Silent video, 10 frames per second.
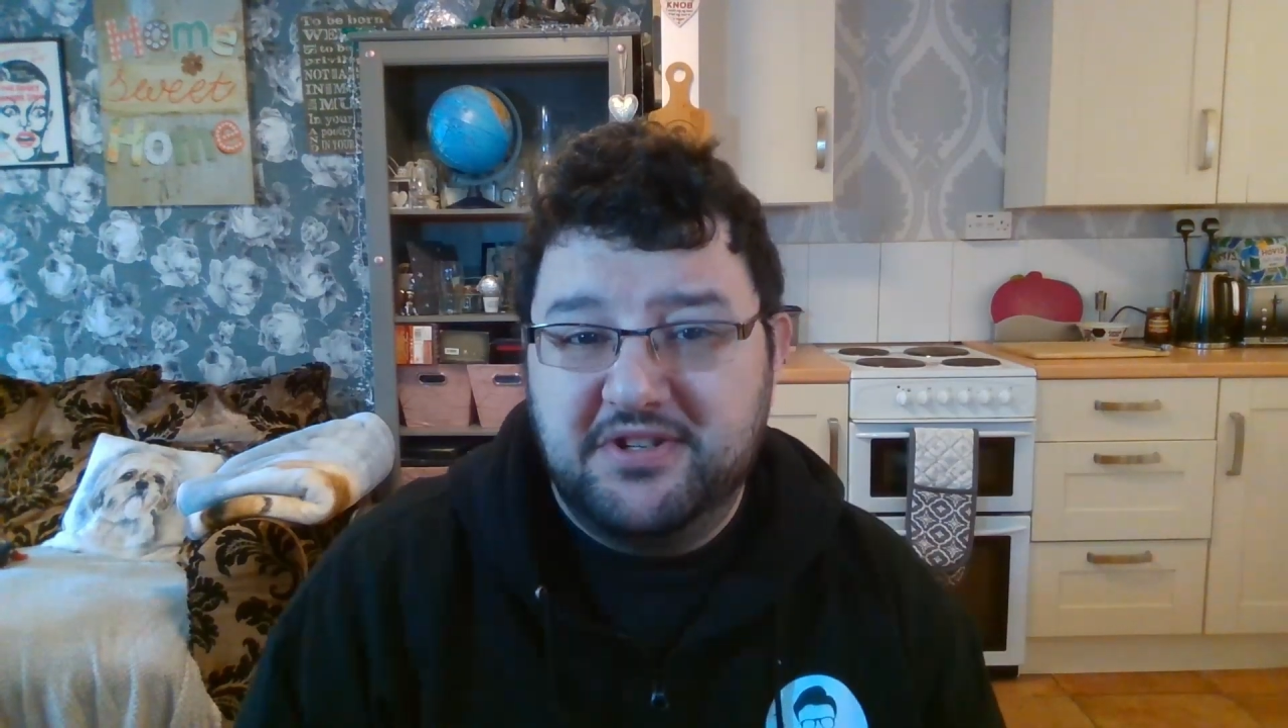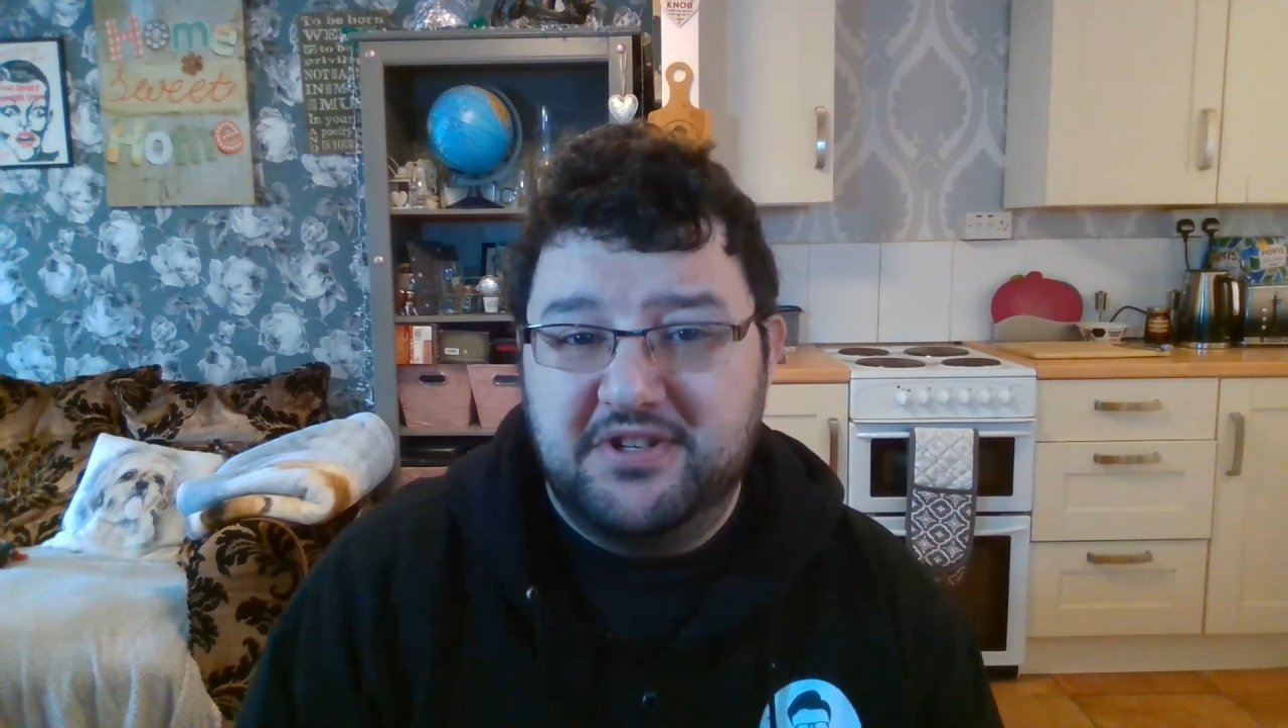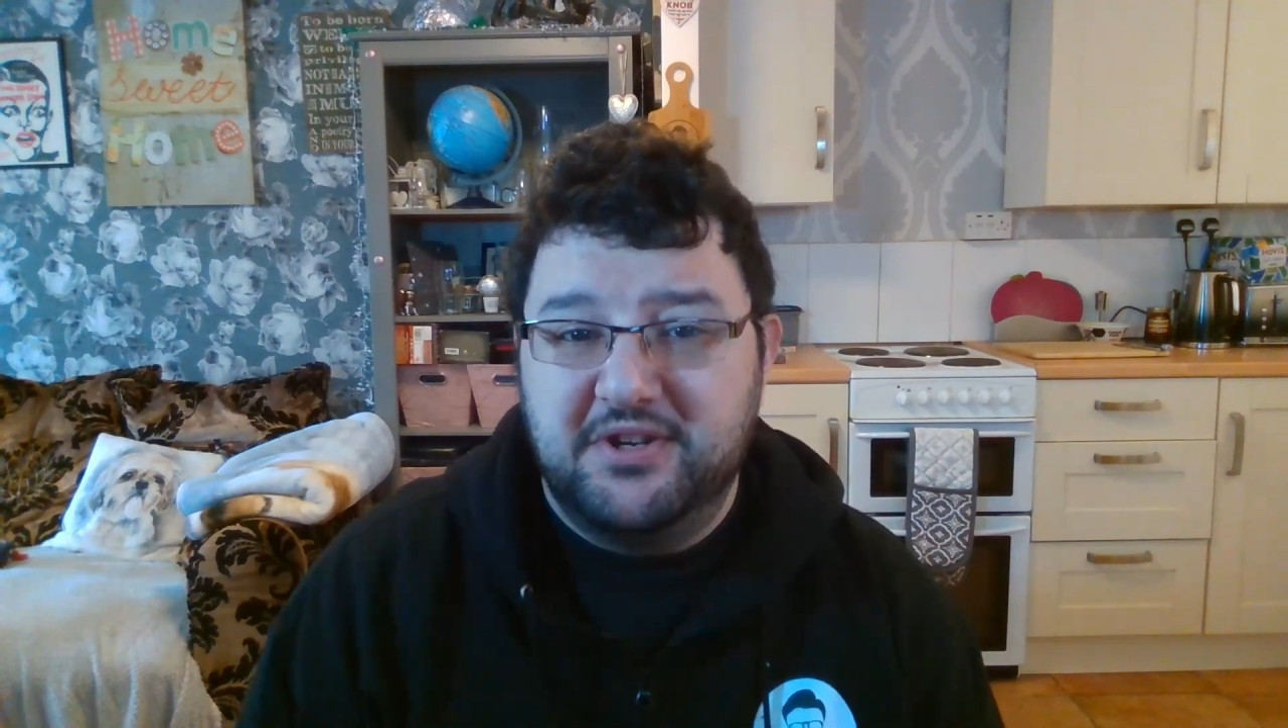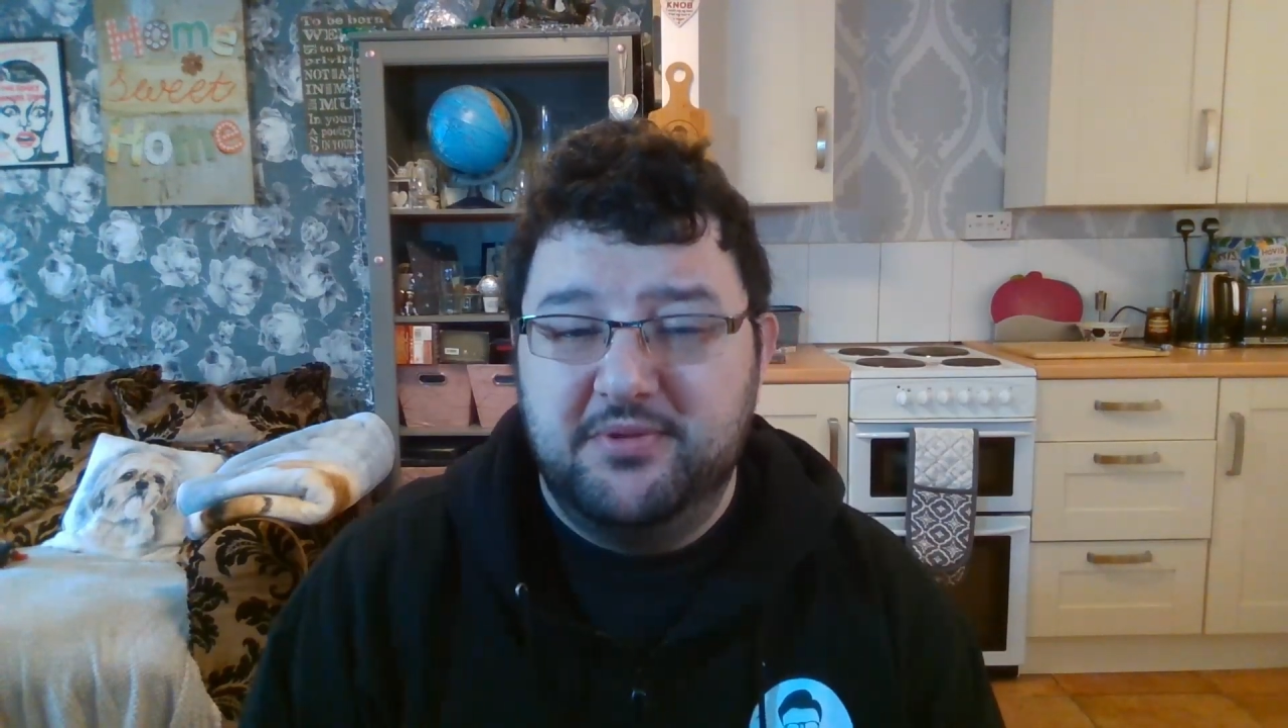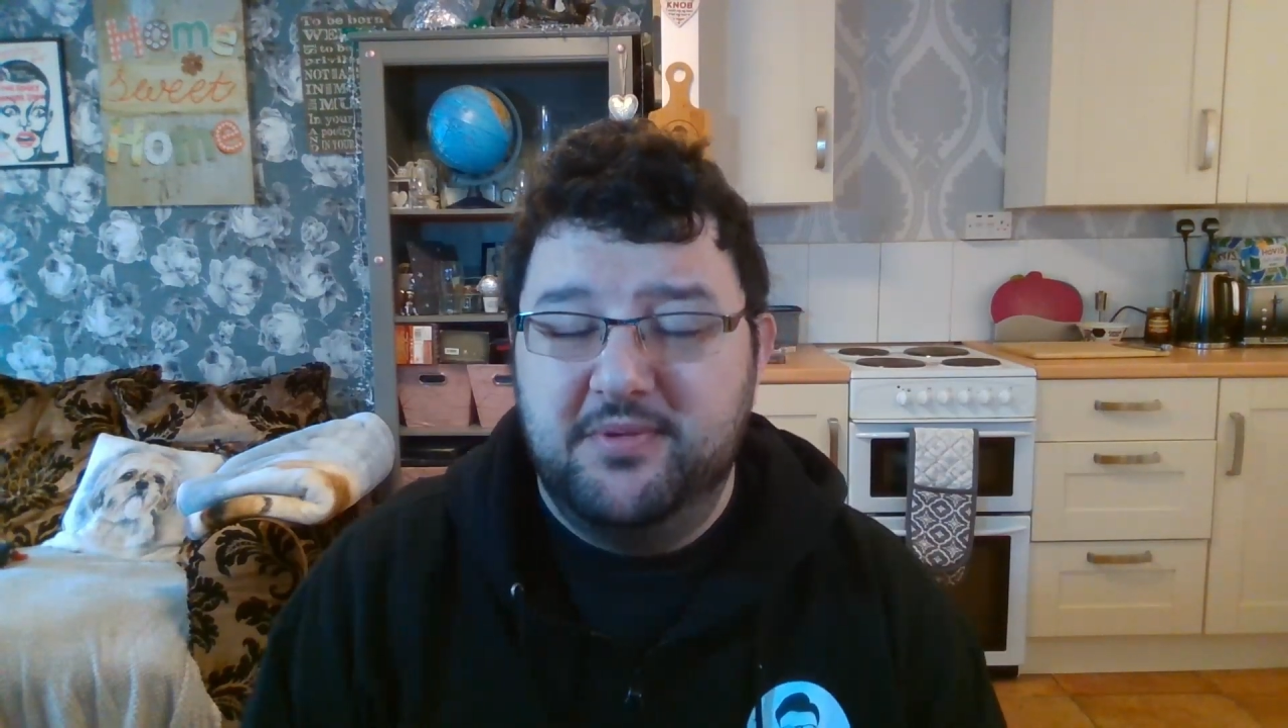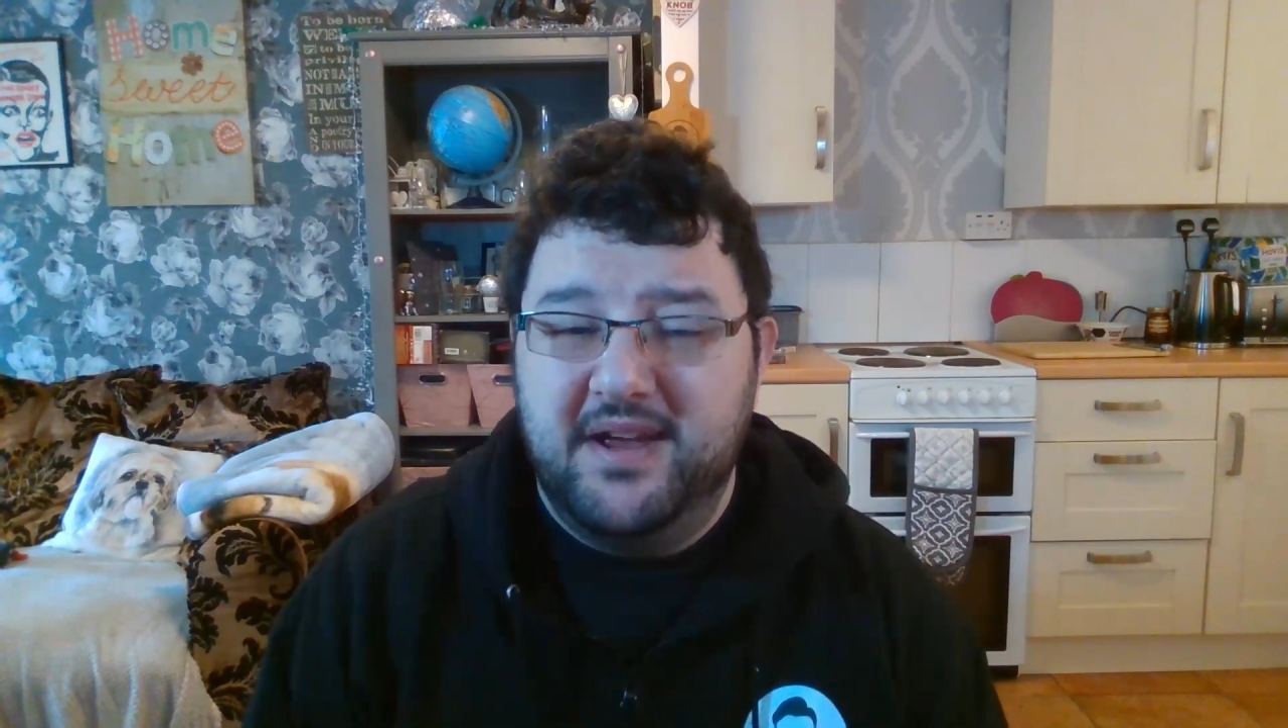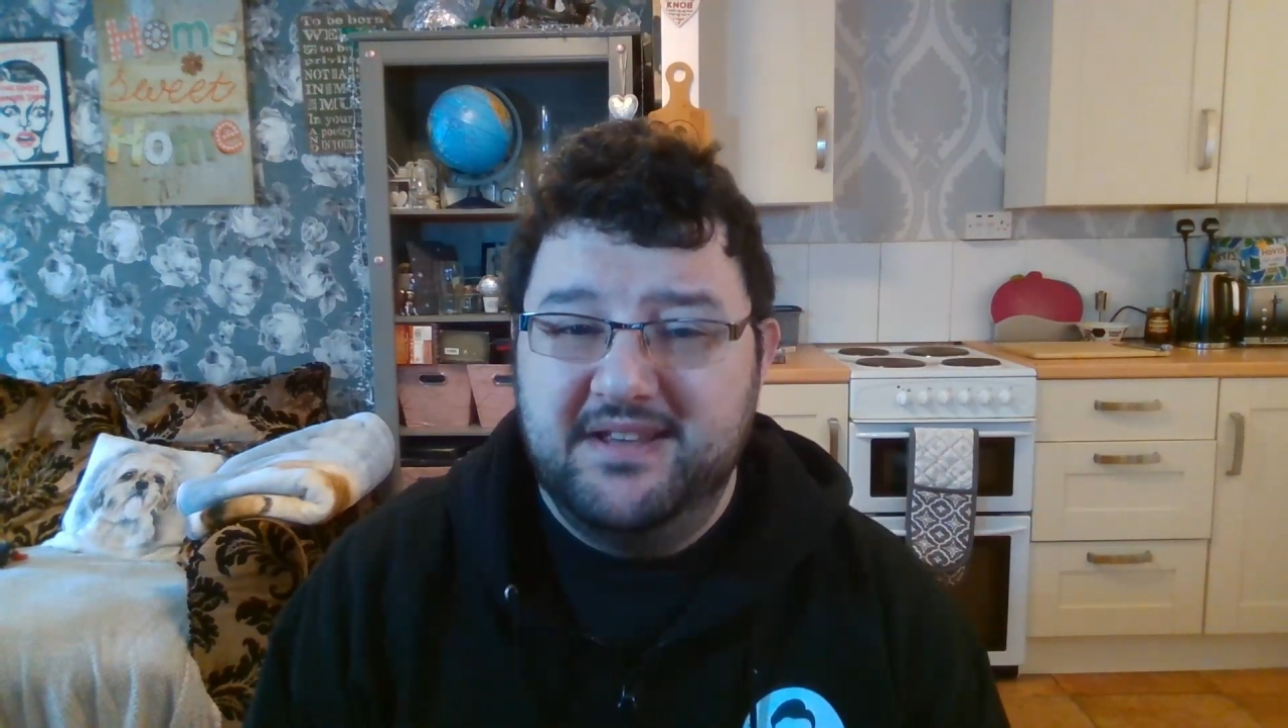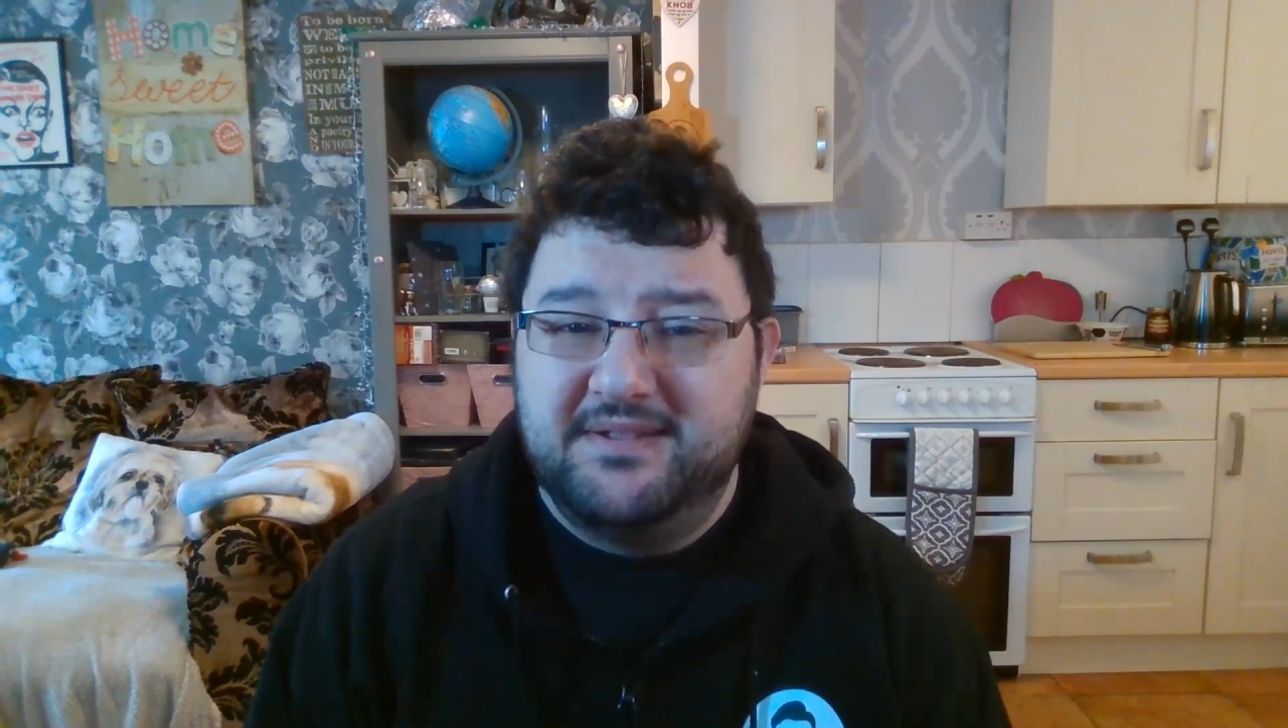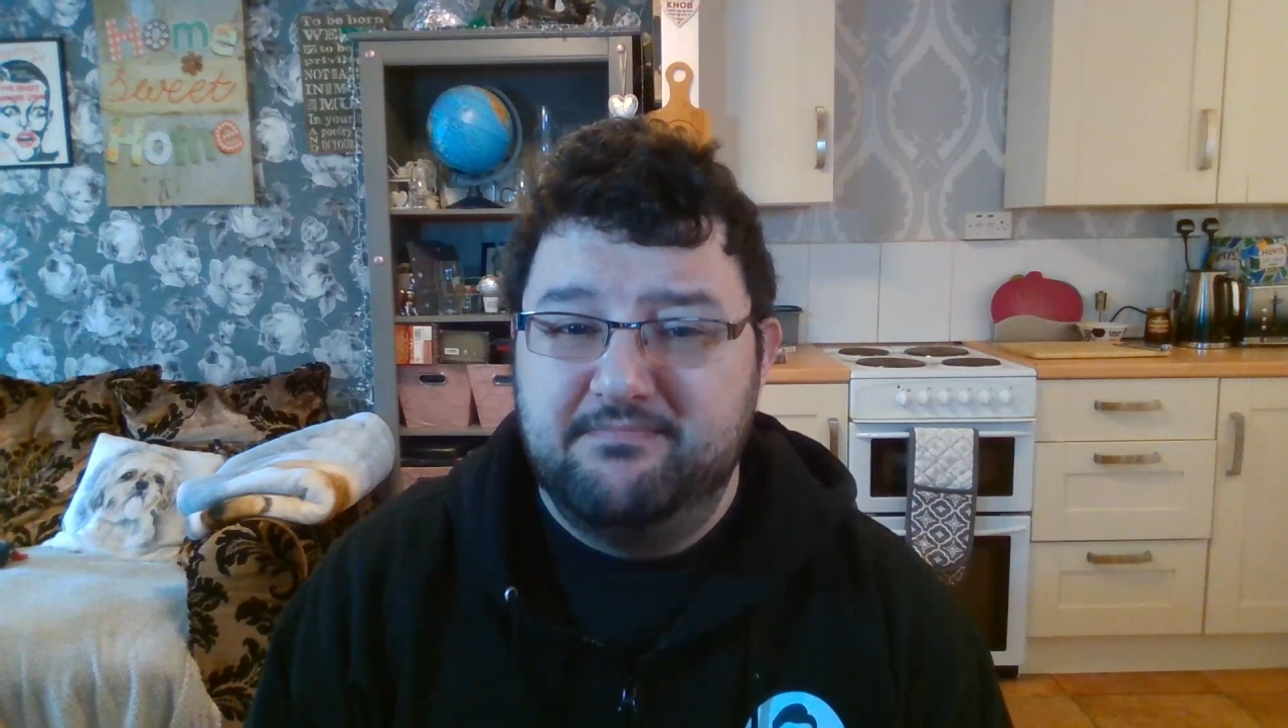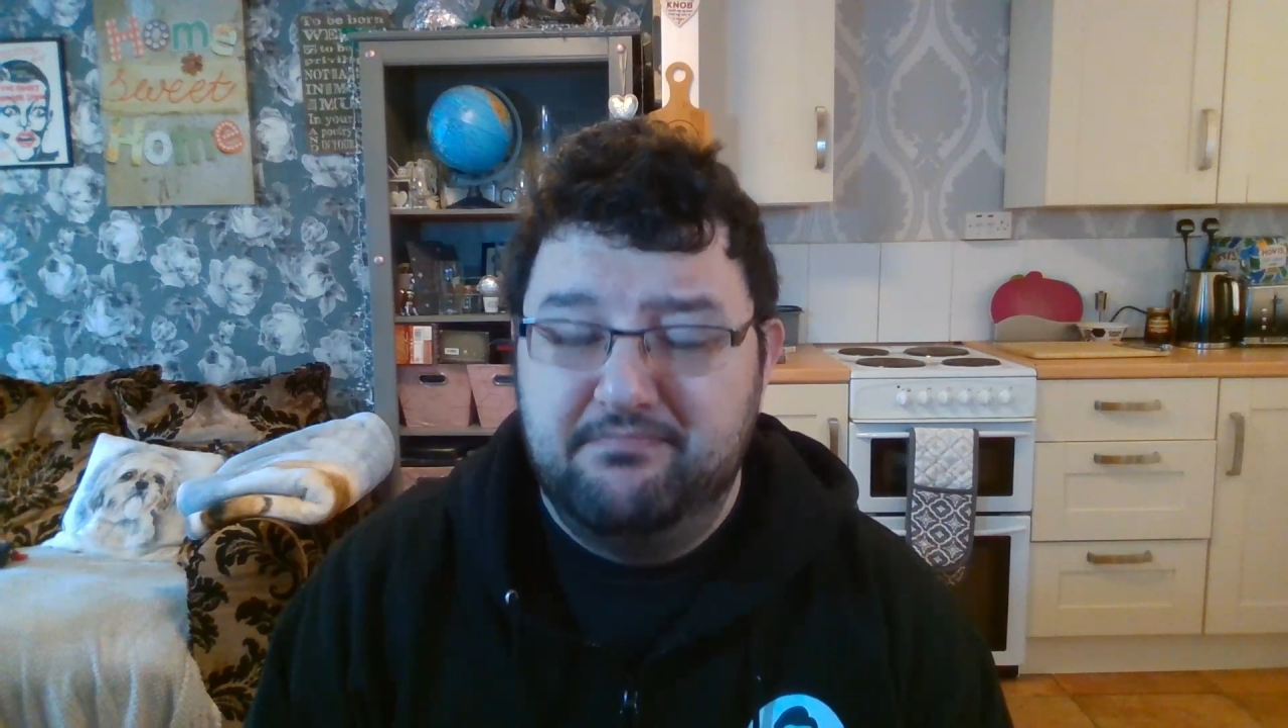to do
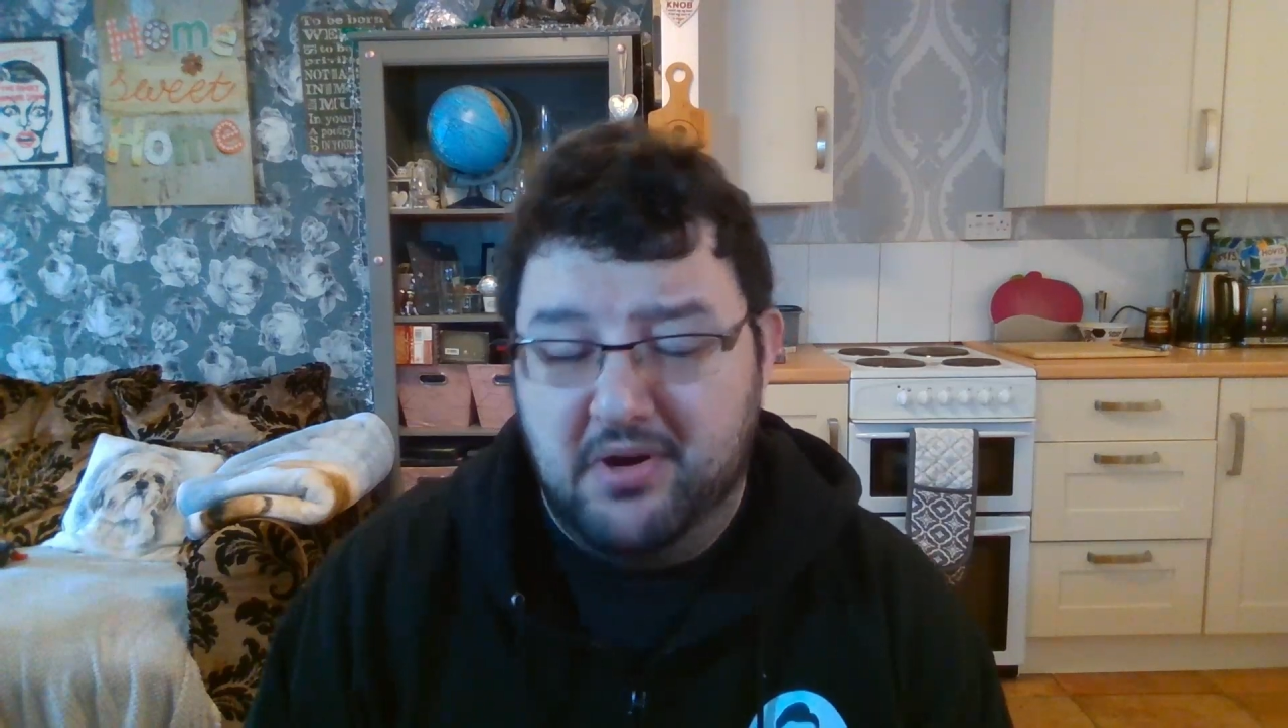is